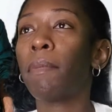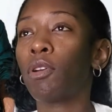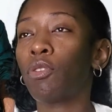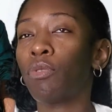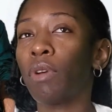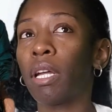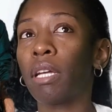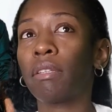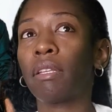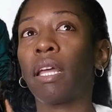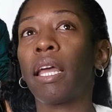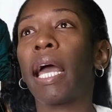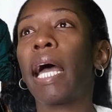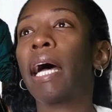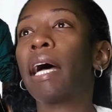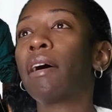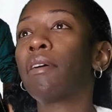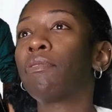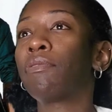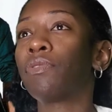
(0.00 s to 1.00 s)
and Greg, they
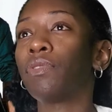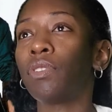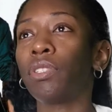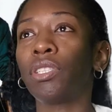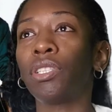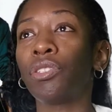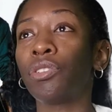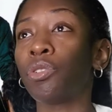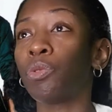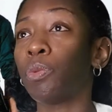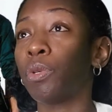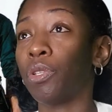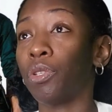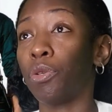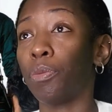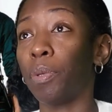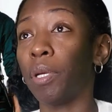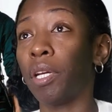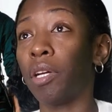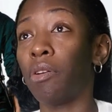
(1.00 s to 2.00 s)
have dinner with her
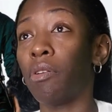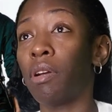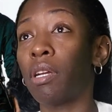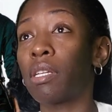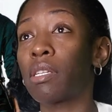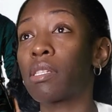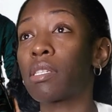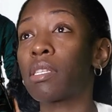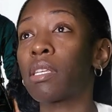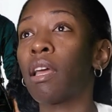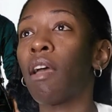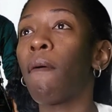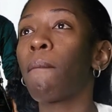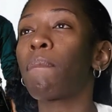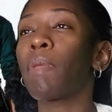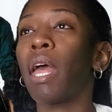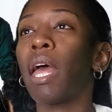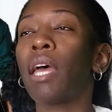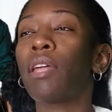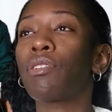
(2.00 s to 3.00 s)
parents,
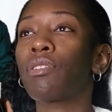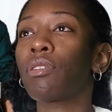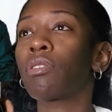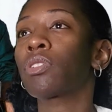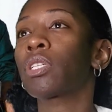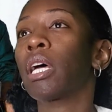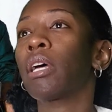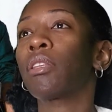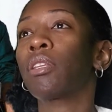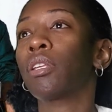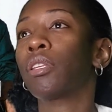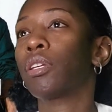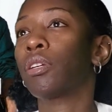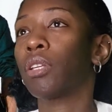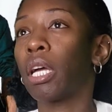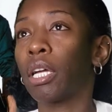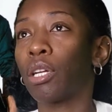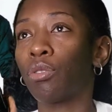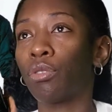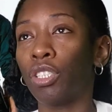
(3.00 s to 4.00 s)
and it turns out that they're,
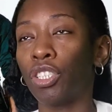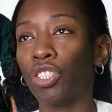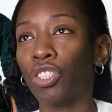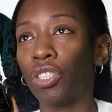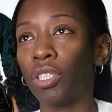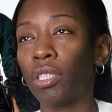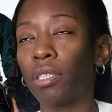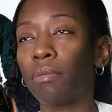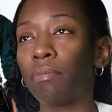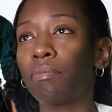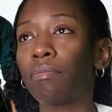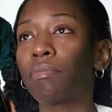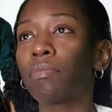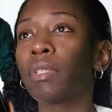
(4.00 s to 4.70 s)
like, Christian.